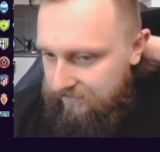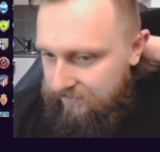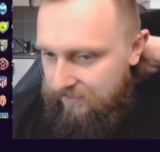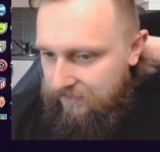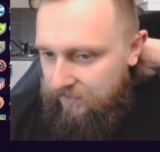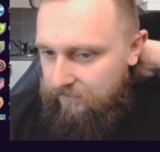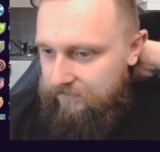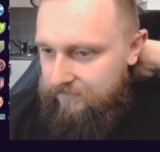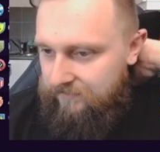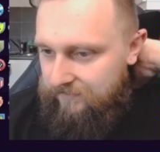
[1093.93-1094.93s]
you know,
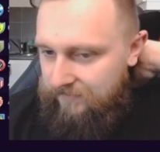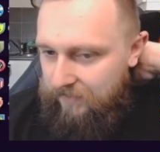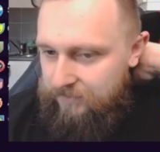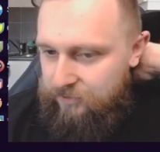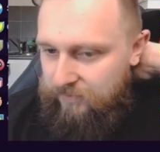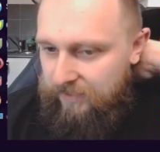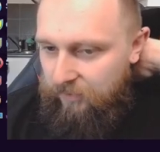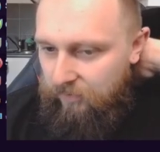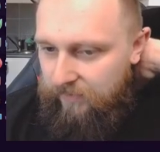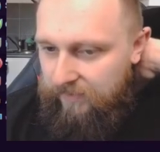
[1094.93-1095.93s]
that was
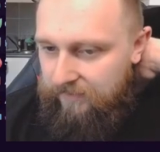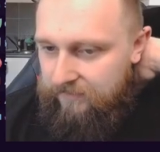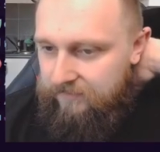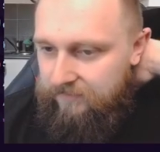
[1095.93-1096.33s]
Traore.